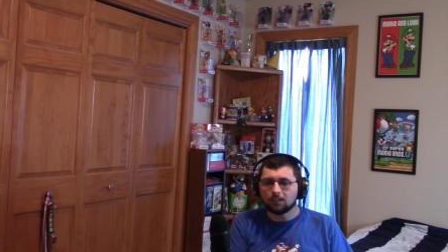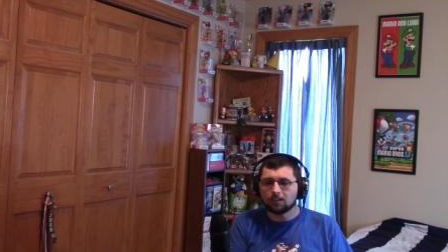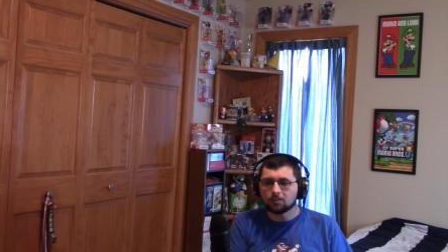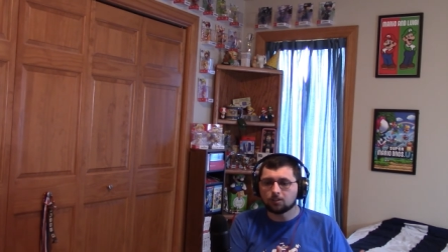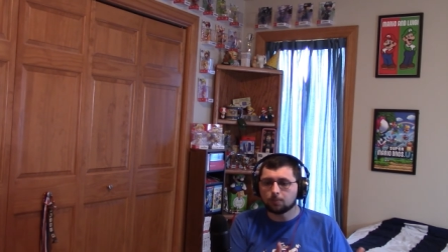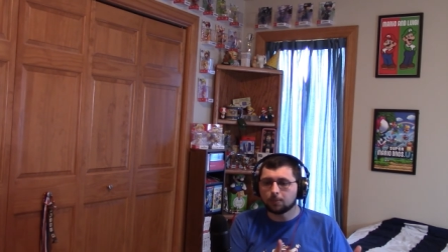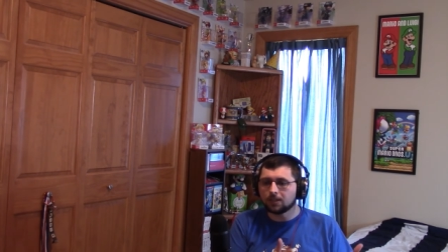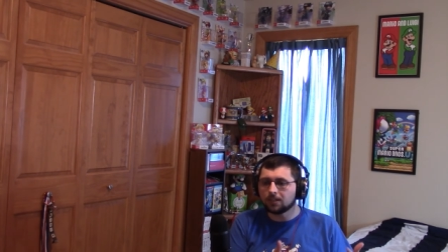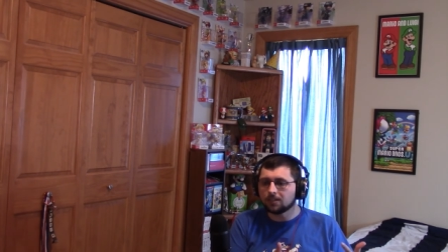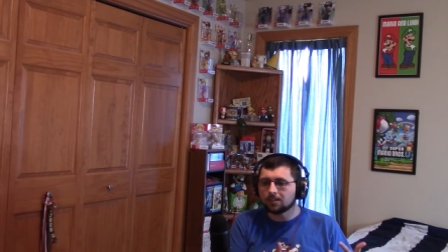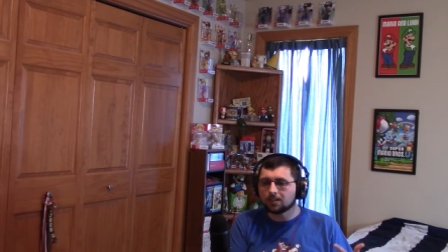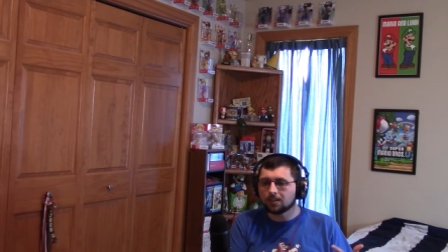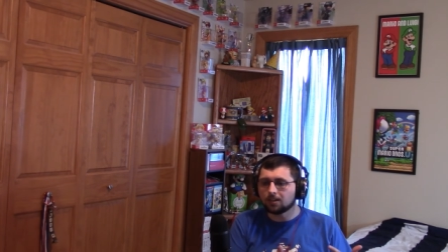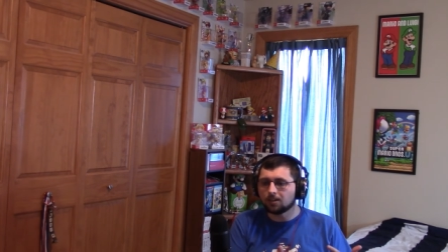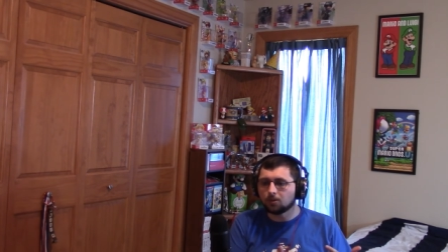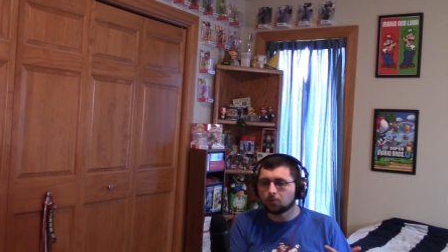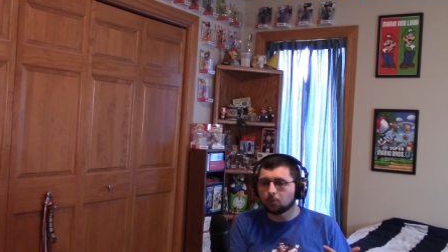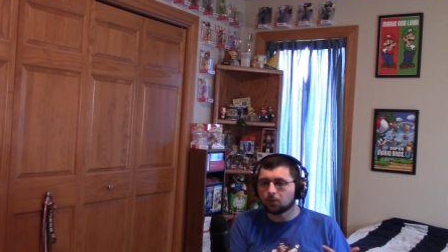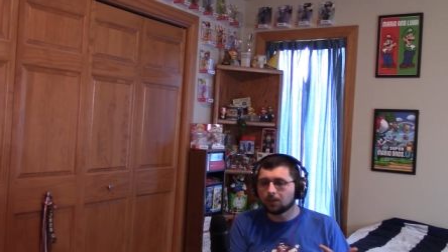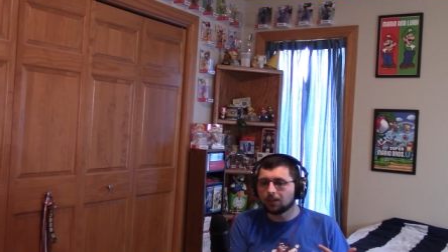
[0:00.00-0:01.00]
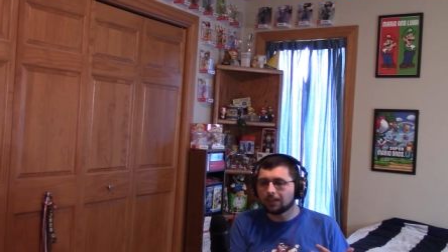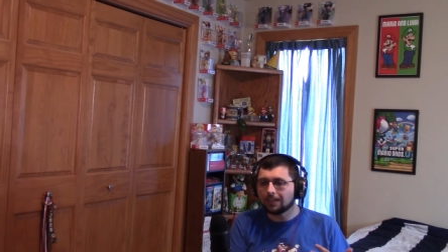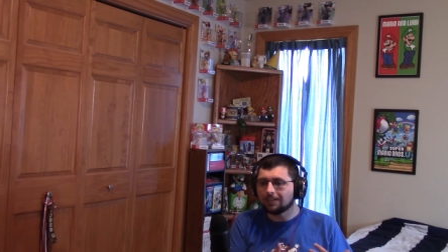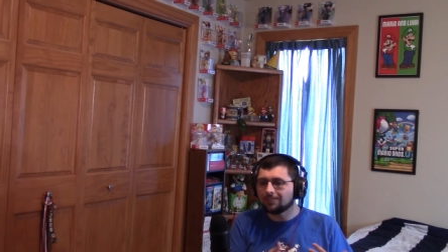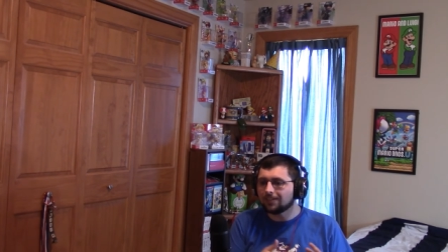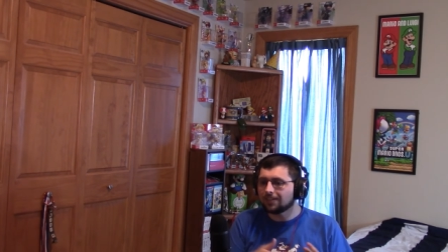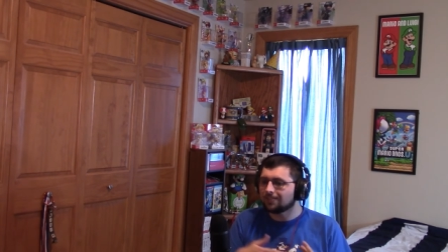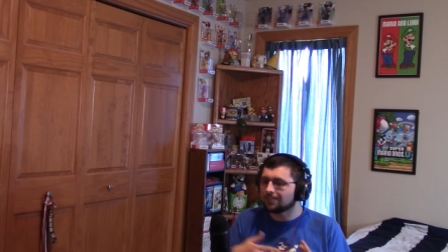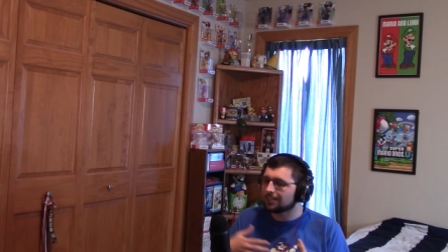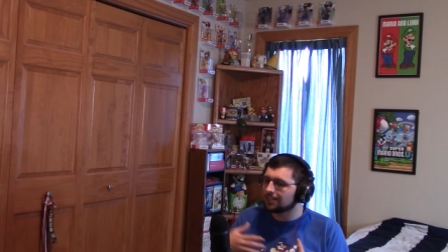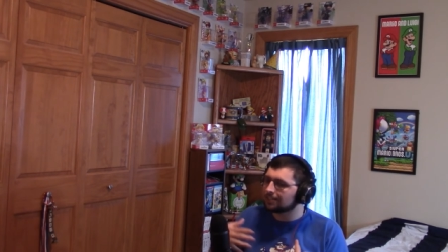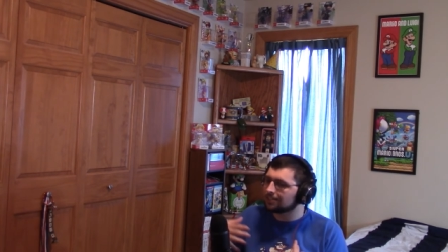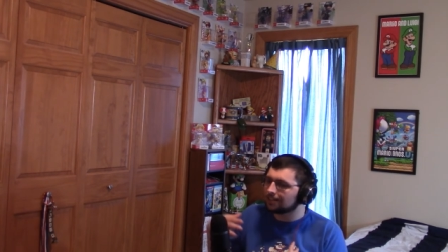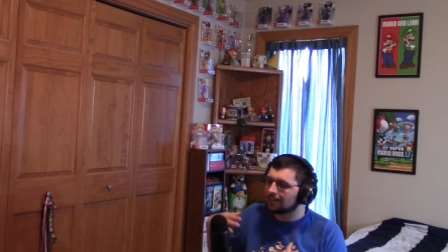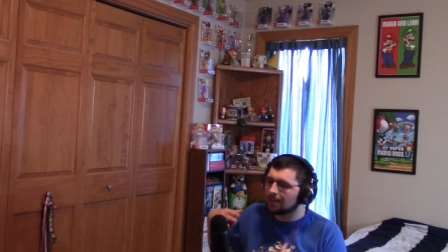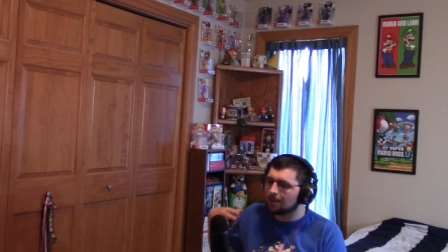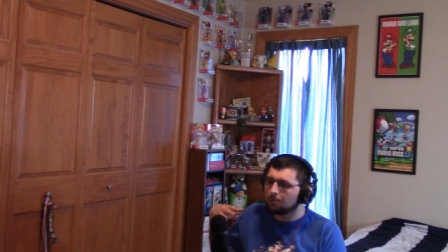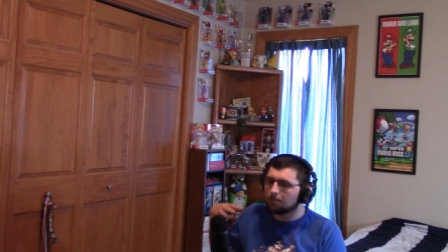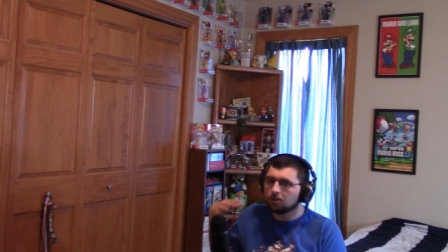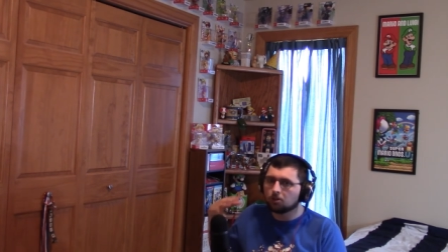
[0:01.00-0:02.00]
Super Nintendo World, even if it doesn't
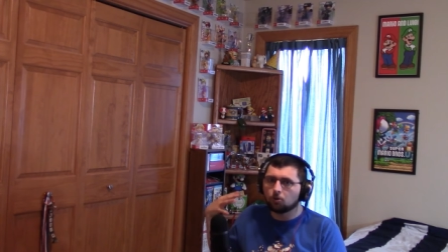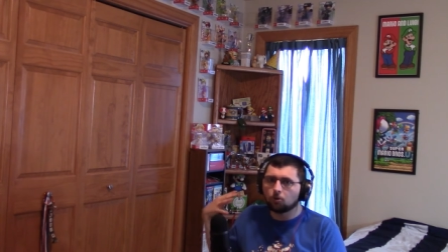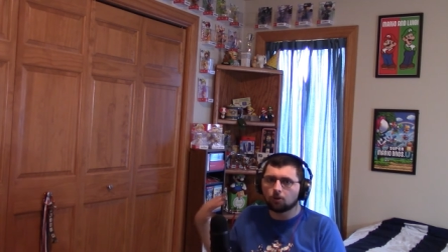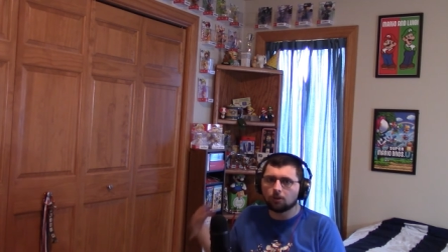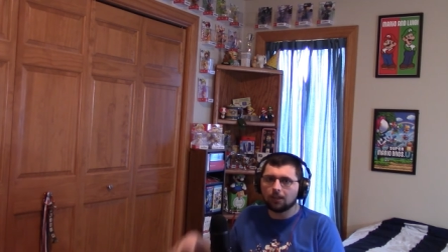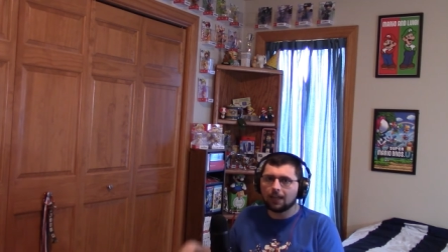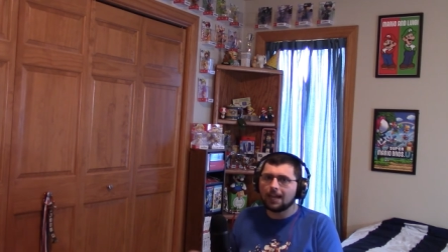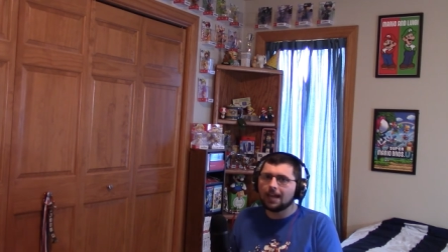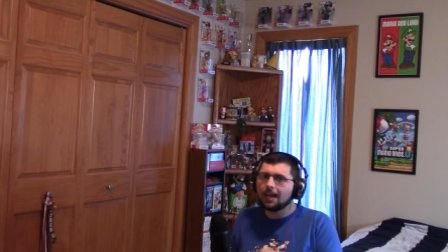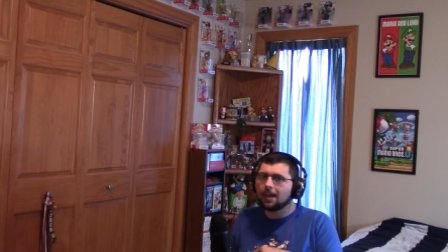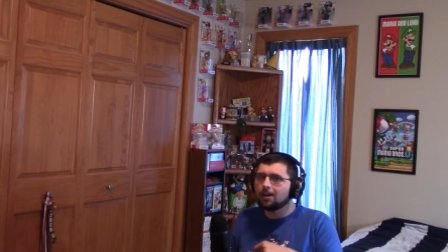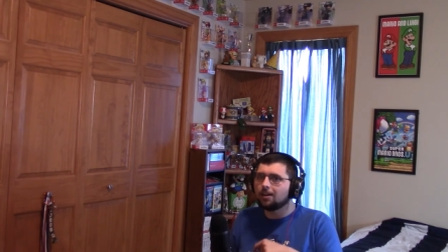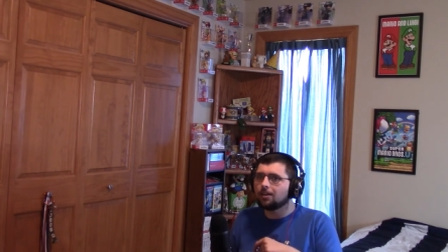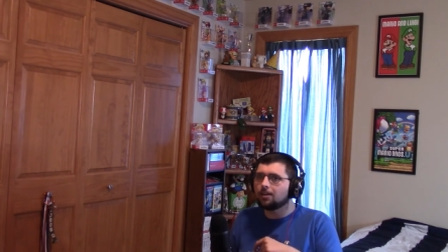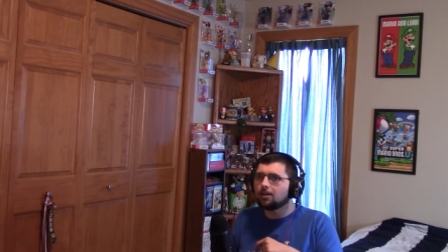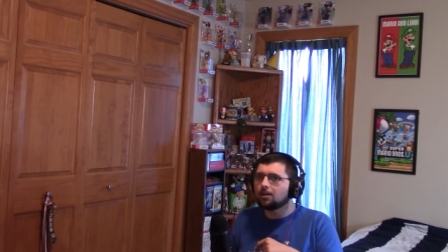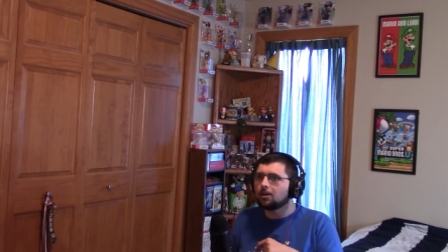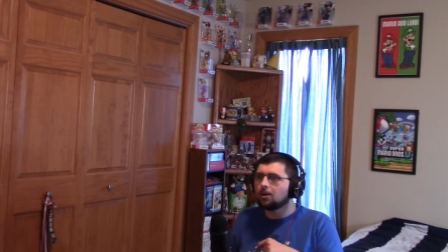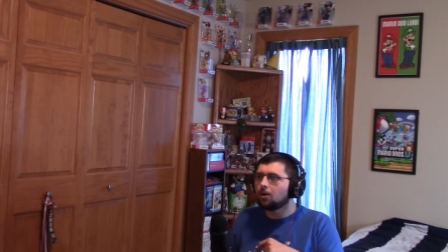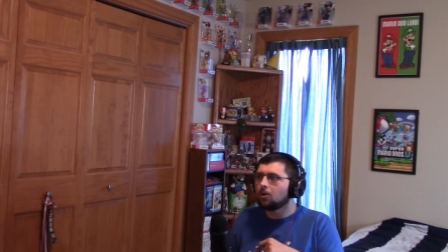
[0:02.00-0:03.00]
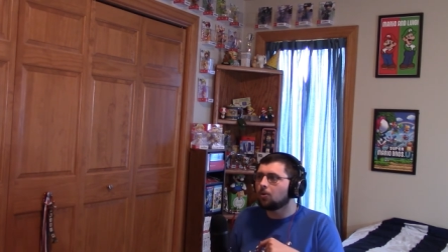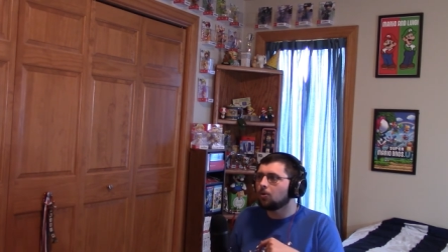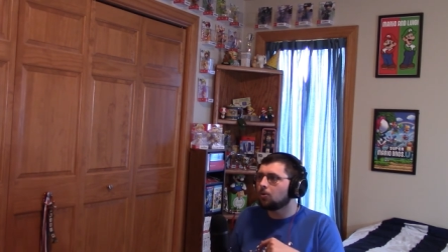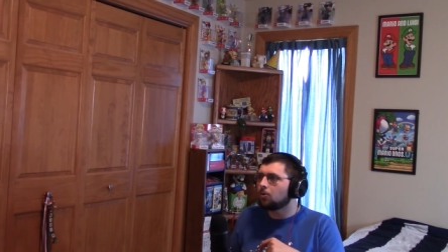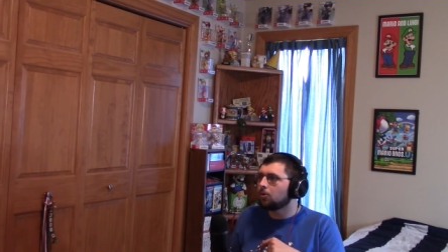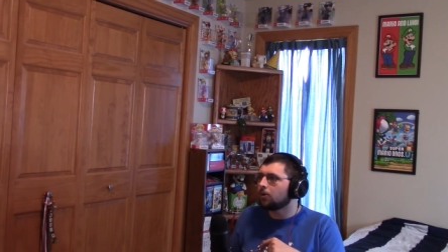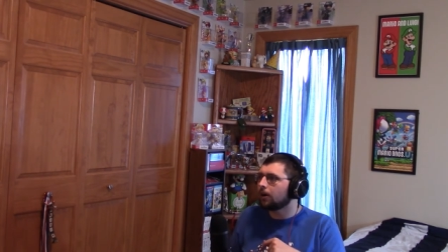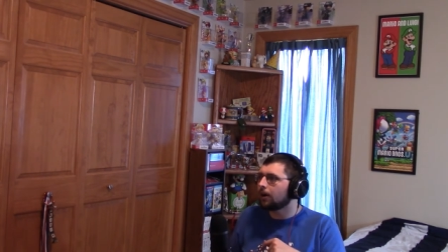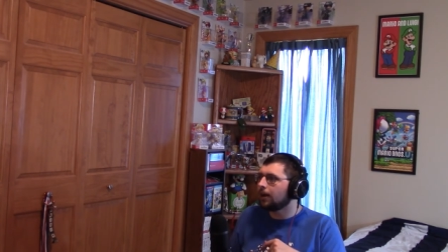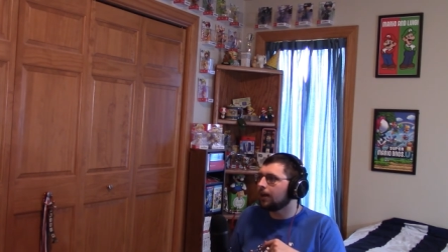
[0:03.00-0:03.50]
come to Orlando, or,